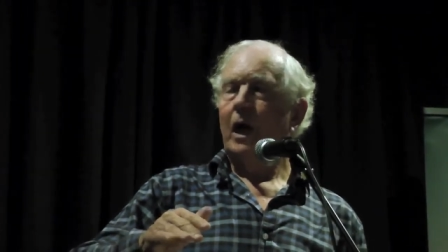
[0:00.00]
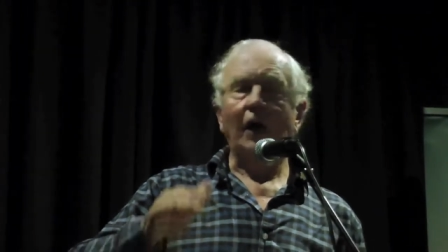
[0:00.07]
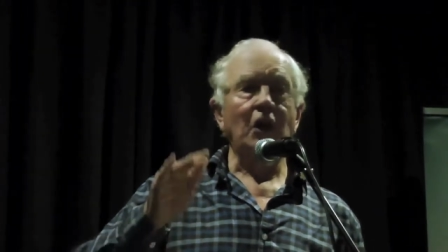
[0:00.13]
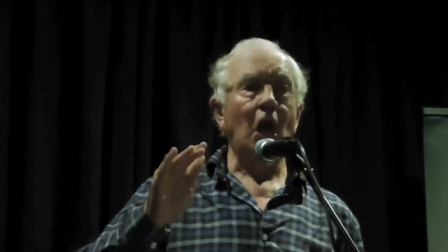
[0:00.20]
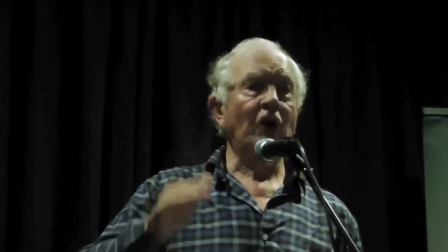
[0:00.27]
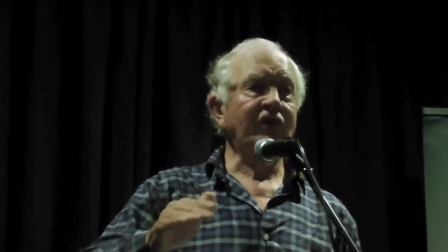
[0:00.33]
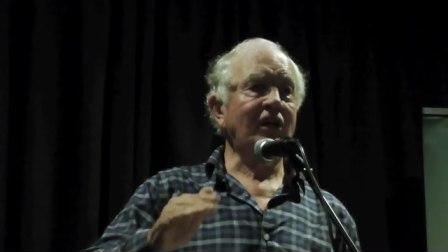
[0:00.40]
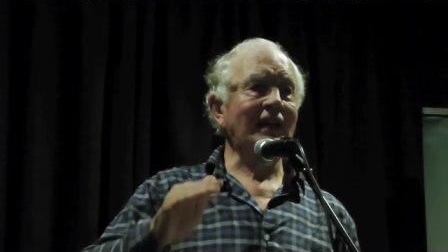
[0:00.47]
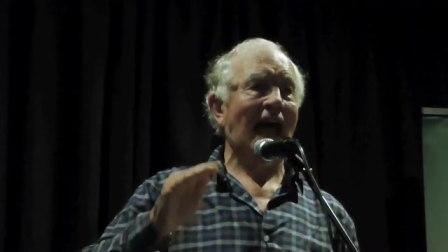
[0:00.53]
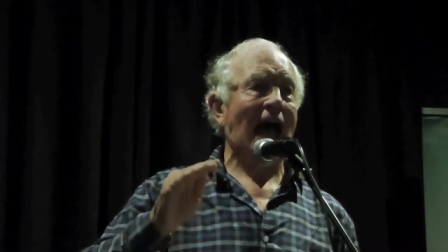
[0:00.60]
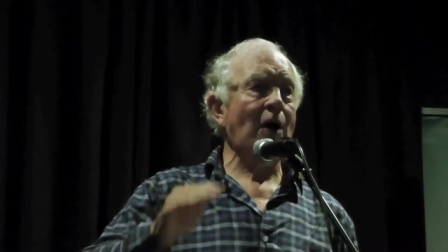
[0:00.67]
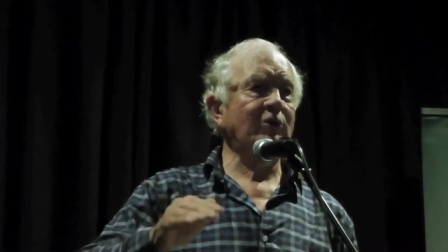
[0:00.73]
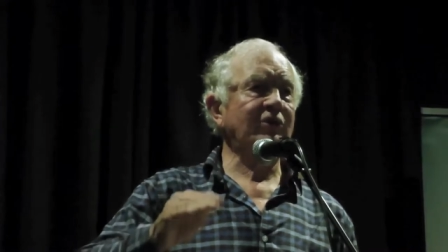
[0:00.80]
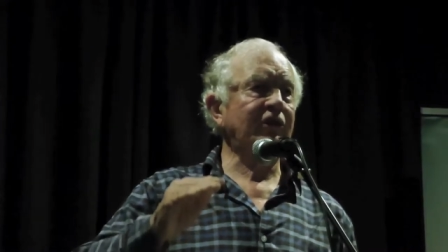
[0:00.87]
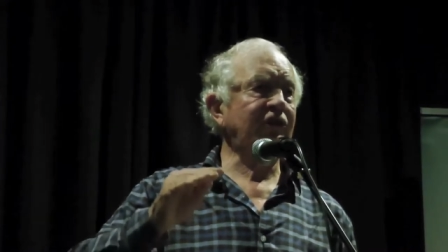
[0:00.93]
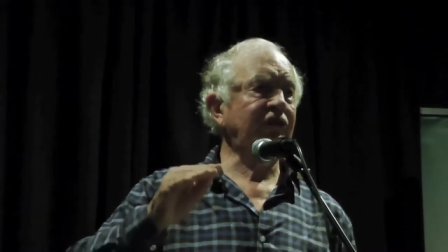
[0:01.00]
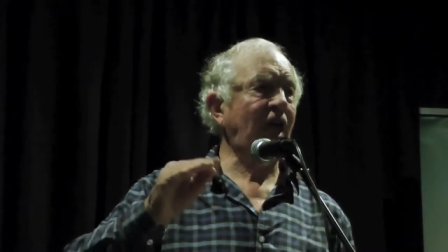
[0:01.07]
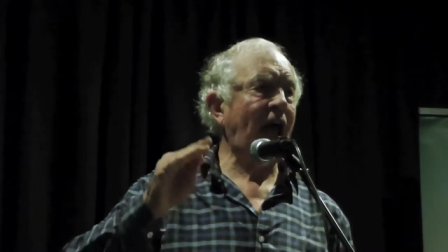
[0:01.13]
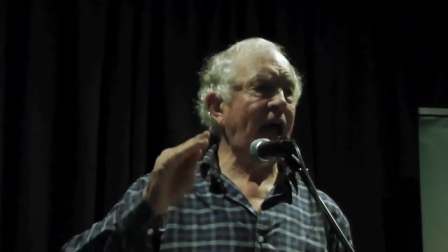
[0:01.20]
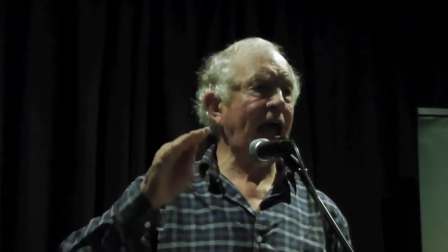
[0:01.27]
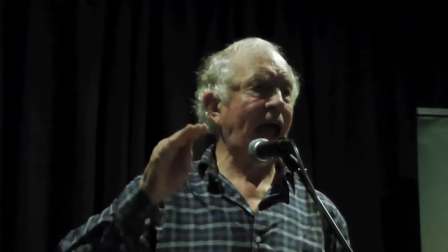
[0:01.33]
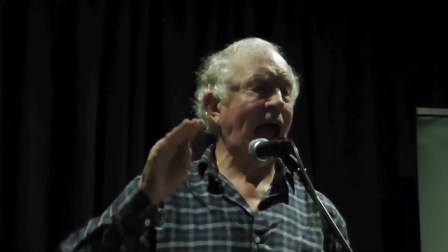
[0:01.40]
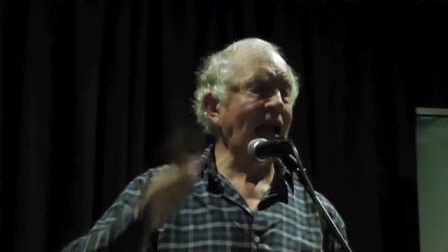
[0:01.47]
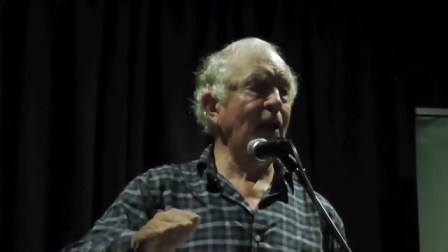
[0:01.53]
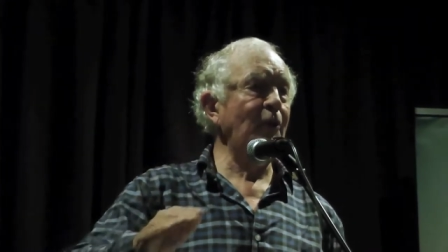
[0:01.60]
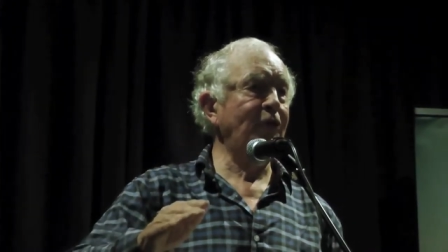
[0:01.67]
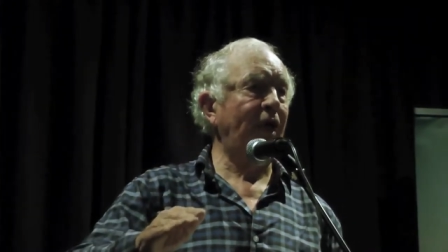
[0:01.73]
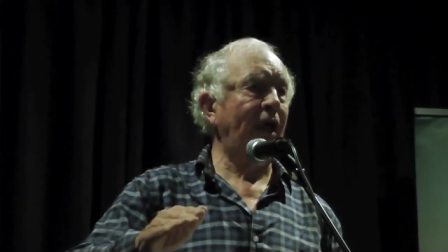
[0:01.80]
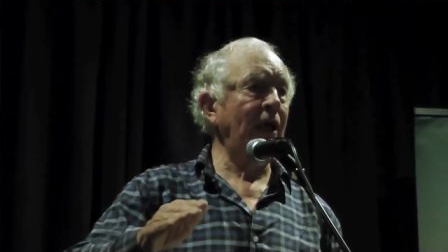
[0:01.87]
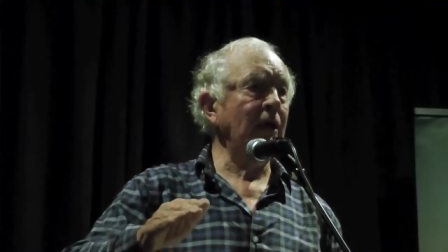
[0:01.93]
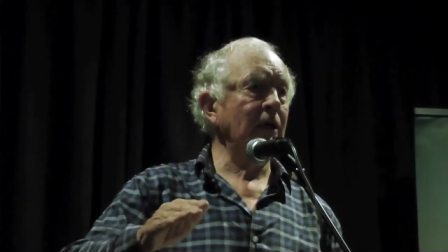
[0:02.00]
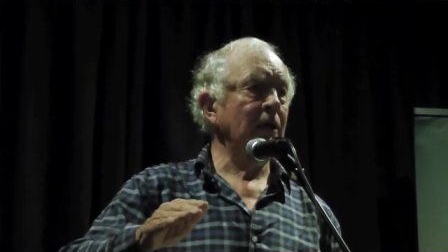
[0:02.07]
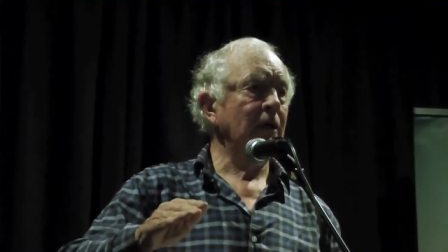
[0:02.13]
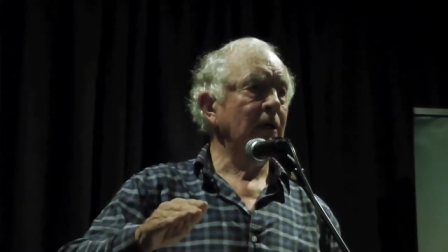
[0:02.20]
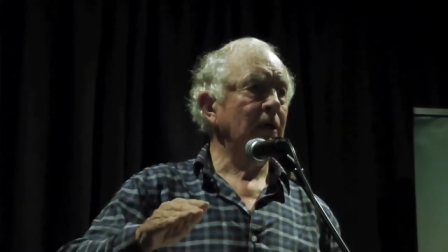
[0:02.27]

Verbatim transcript: are not allowed to say anything